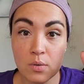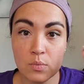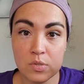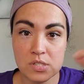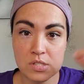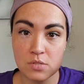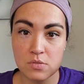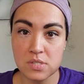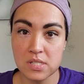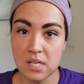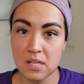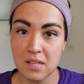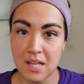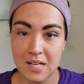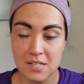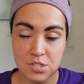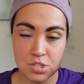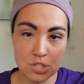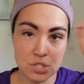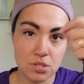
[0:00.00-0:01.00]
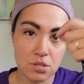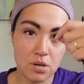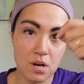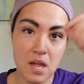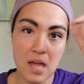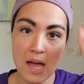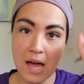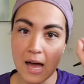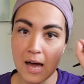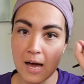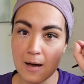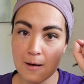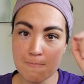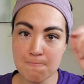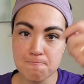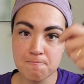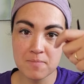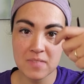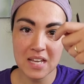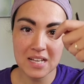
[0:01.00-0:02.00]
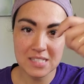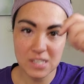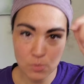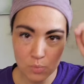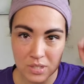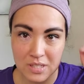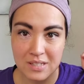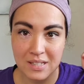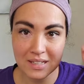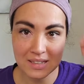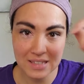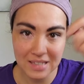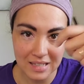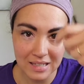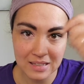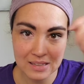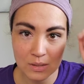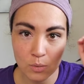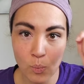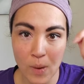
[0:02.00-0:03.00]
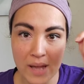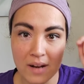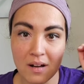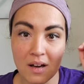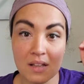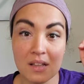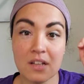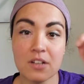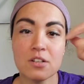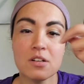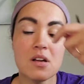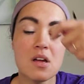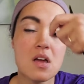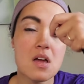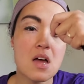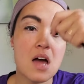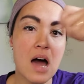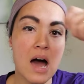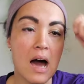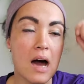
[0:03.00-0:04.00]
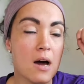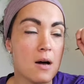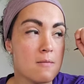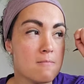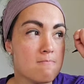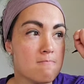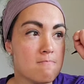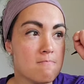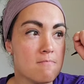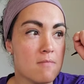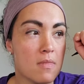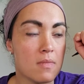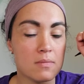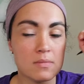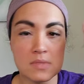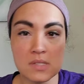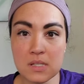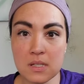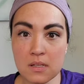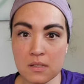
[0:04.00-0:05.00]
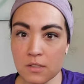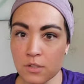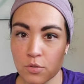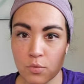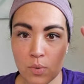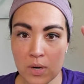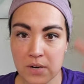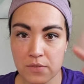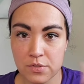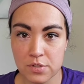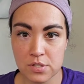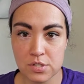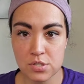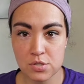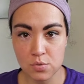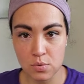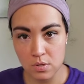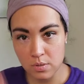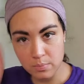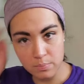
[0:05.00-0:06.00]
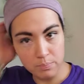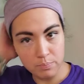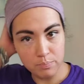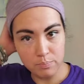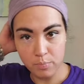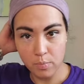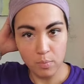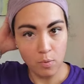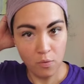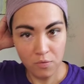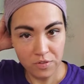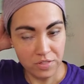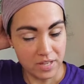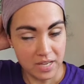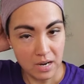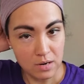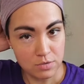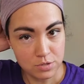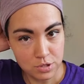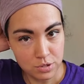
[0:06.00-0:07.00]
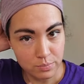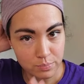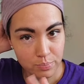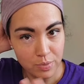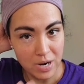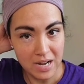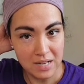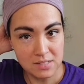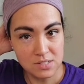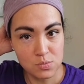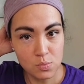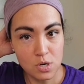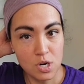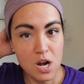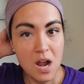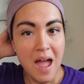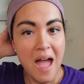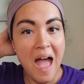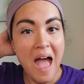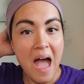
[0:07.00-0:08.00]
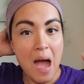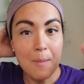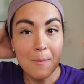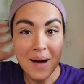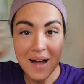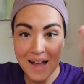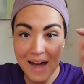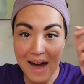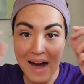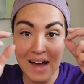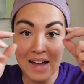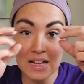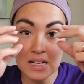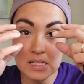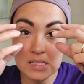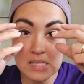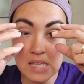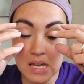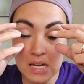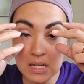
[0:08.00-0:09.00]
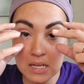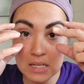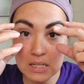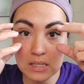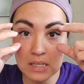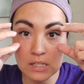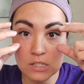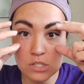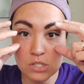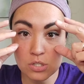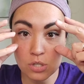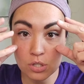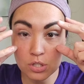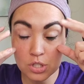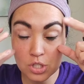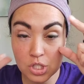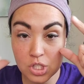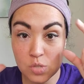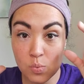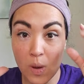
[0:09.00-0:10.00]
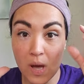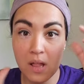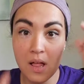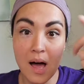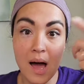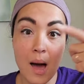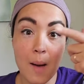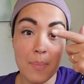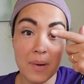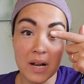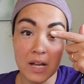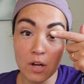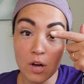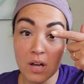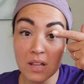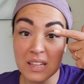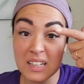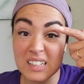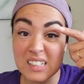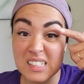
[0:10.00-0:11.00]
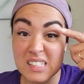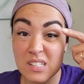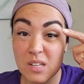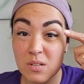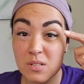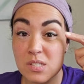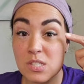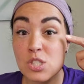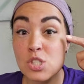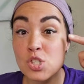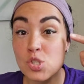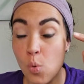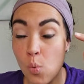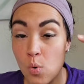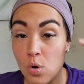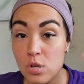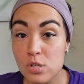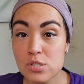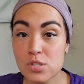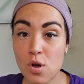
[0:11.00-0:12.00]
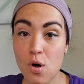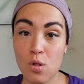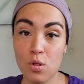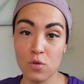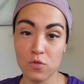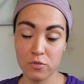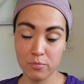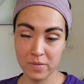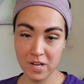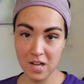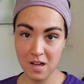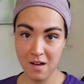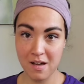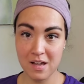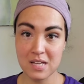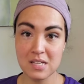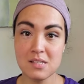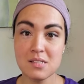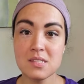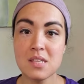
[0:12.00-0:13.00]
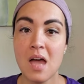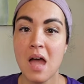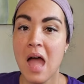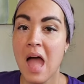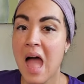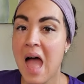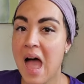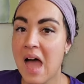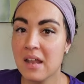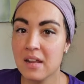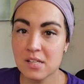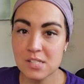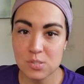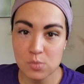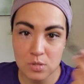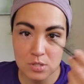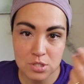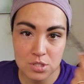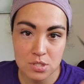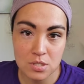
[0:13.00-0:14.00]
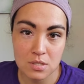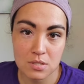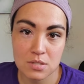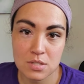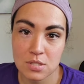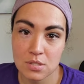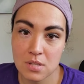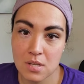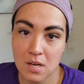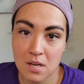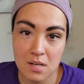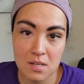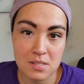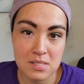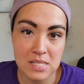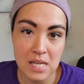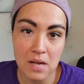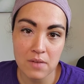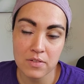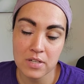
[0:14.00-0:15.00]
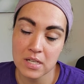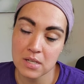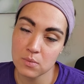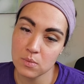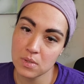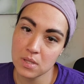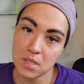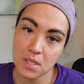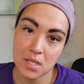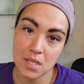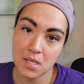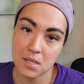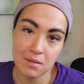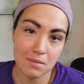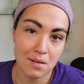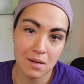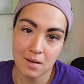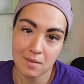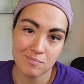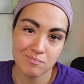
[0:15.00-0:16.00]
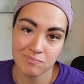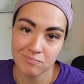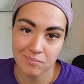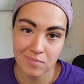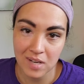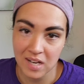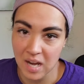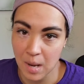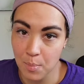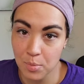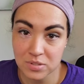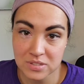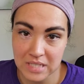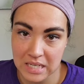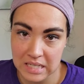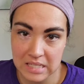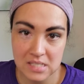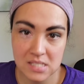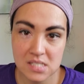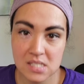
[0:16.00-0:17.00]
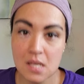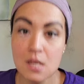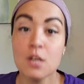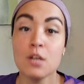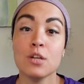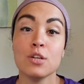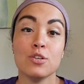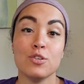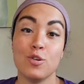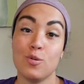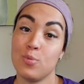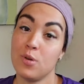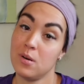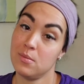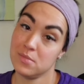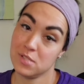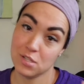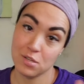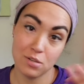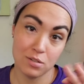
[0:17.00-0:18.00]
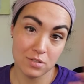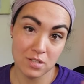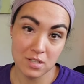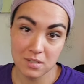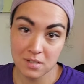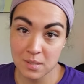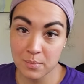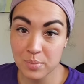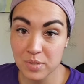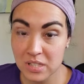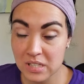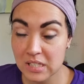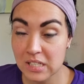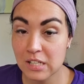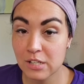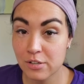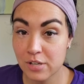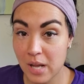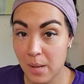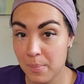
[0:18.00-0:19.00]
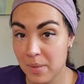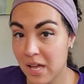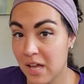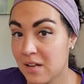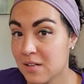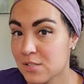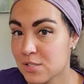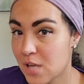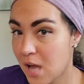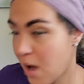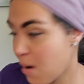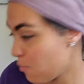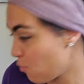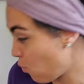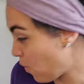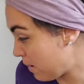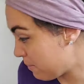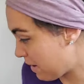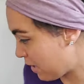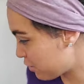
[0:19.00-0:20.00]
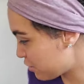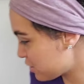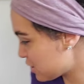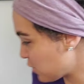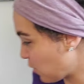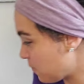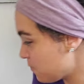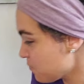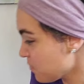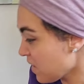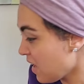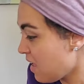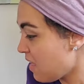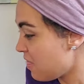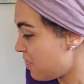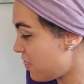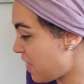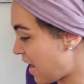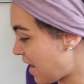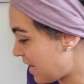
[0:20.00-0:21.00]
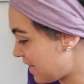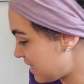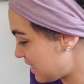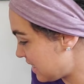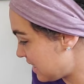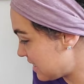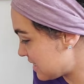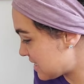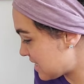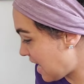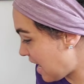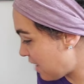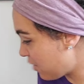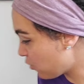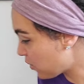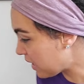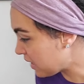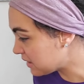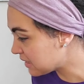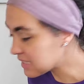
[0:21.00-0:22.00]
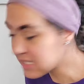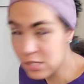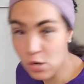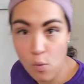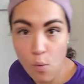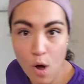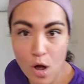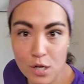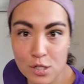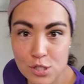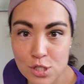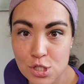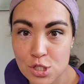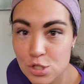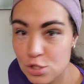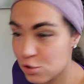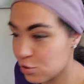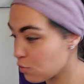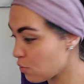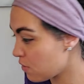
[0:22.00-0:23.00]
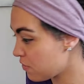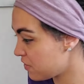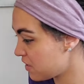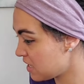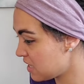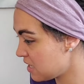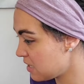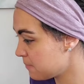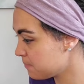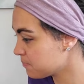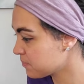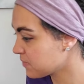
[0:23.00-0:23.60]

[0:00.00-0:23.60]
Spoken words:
was using last year, because I really like the wet eyeliner. You know, whatever the store over-the-counter brands were, and my eyes had like started to swell up, and I got like these sores all over my eyes, and I switched to the Savvy, and within a couple days, no problems at all, completely cleared up and way better. So that is that. Okay, let's go on to the